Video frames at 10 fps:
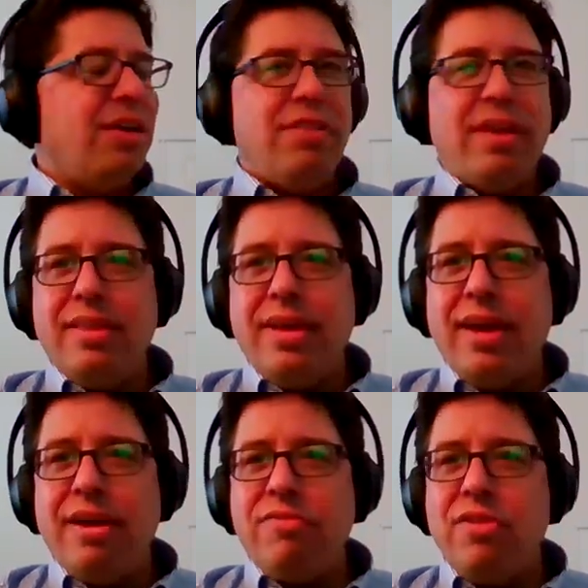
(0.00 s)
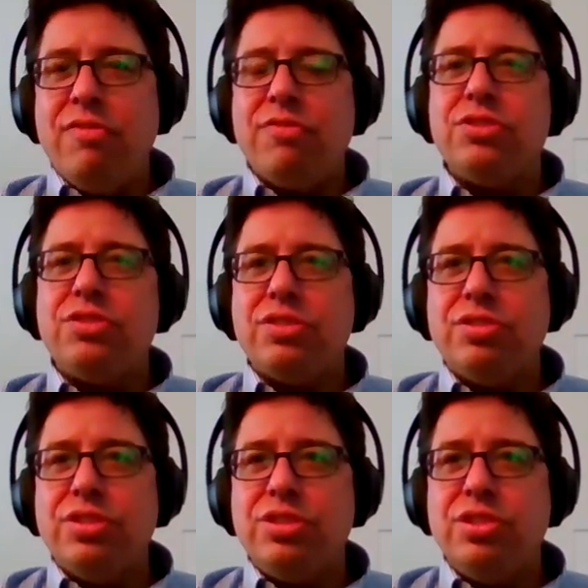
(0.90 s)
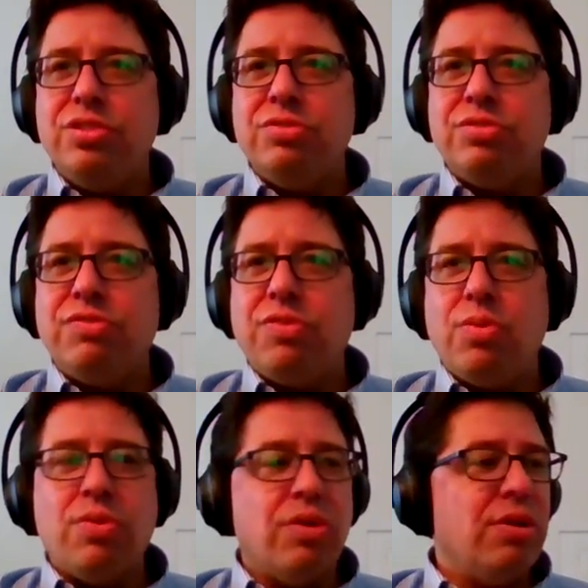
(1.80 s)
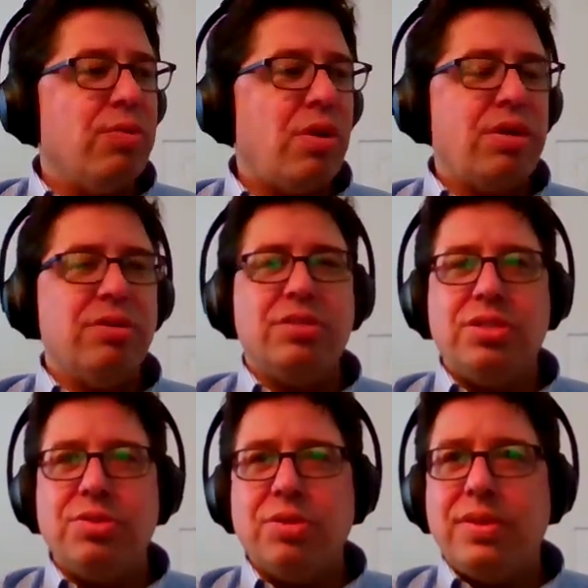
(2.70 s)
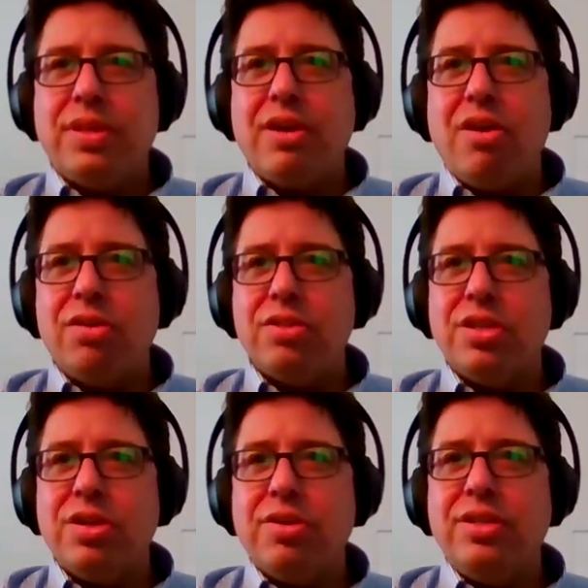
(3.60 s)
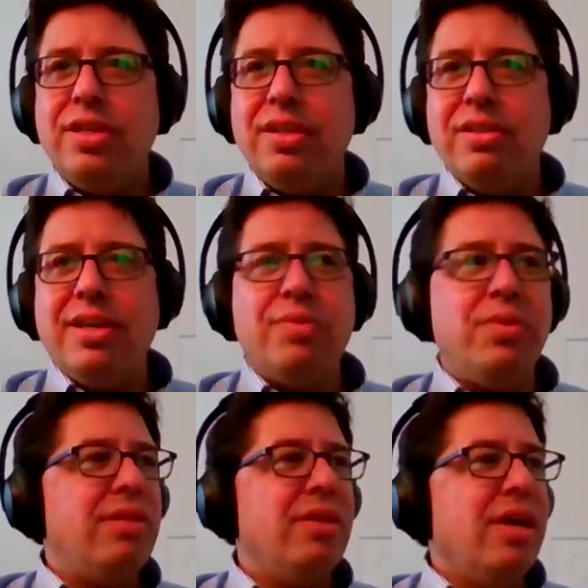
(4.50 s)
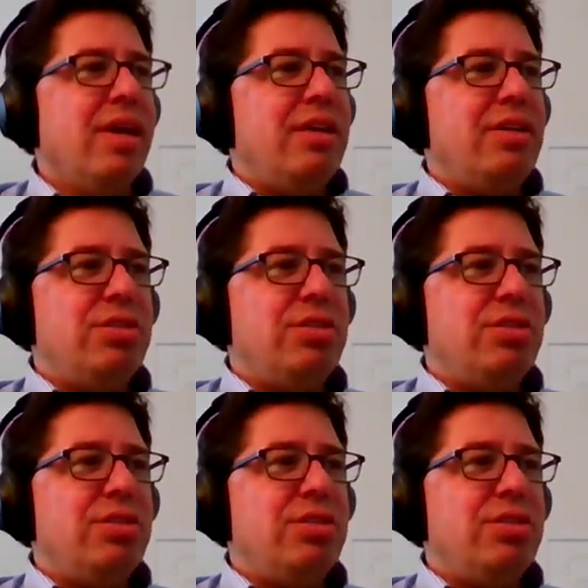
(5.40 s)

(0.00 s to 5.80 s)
they have infrastructure issues for water and sewer, but they also are dealing with